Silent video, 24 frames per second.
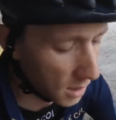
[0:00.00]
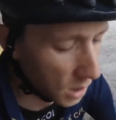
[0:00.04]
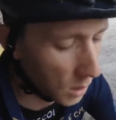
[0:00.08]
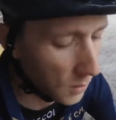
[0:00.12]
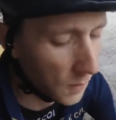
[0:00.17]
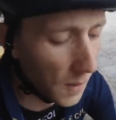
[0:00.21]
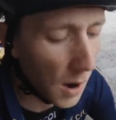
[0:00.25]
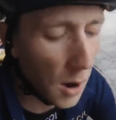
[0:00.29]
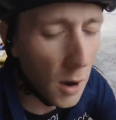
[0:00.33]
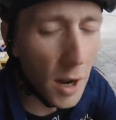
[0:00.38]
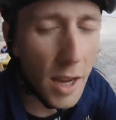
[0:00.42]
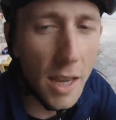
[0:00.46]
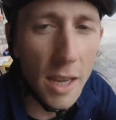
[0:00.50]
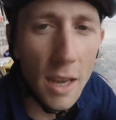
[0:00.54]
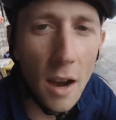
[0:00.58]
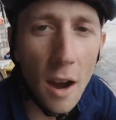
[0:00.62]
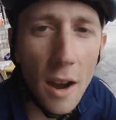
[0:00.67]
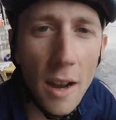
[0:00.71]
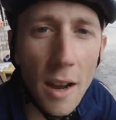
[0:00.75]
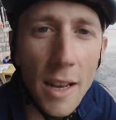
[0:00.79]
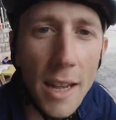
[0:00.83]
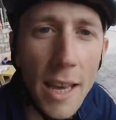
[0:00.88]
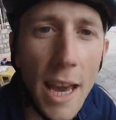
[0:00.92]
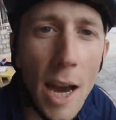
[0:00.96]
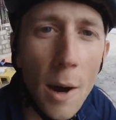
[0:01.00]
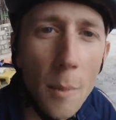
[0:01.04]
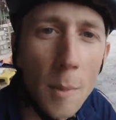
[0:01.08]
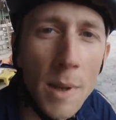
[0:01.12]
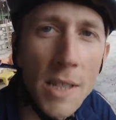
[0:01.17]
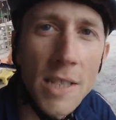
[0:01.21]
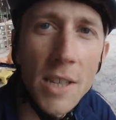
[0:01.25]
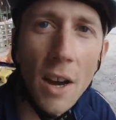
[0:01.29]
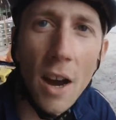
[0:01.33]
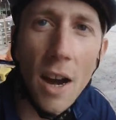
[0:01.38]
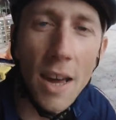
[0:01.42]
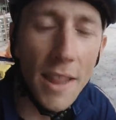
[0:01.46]
You very kindly helped
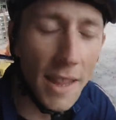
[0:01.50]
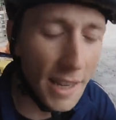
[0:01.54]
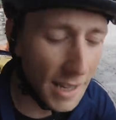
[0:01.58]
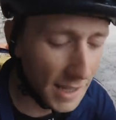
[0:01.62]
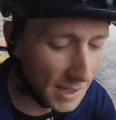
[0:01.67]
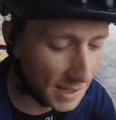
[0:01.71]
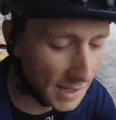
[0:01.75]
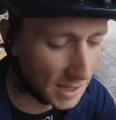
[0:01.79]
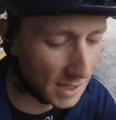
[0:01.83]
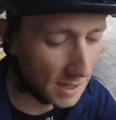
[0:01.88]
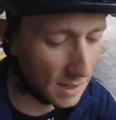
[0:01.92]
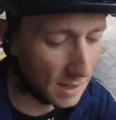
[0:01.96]
me tie these